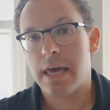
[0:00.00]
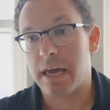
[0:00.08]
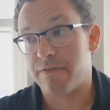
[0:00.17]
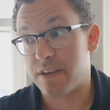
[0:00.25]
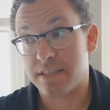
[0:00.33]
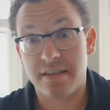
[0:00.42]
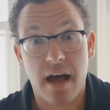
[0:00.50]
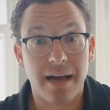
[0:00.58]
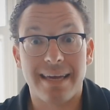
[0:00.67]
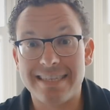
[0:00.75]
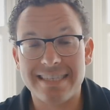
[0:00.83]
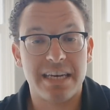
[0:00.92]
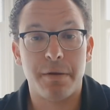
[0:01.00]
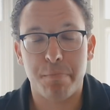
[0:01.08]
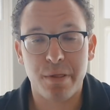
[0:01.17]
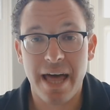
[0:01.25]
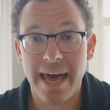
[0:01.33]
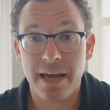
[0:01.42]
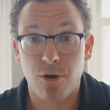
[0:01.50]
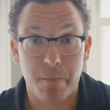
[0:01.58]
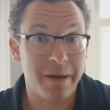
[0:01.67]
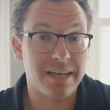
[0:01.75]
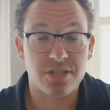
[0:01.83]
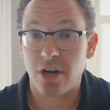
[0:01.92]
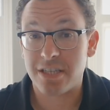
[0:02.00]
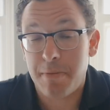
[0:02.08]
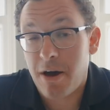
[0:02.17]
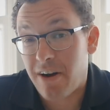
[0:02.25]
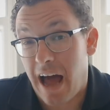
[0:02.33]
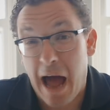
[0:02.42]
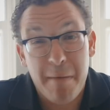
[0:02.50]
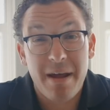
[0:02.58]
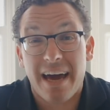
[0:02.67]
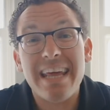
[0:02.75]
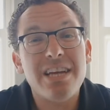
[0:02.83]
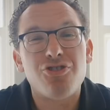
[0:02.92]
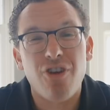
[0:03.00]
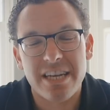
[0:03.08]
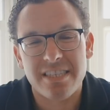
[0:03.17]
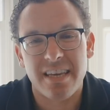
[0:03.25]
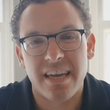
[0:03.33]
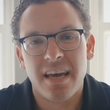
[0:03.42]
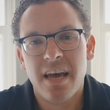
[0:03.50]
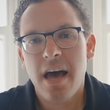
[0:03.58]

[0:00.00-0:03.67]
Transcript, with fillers: if the stock isn't in play or being talked about, I'm not interested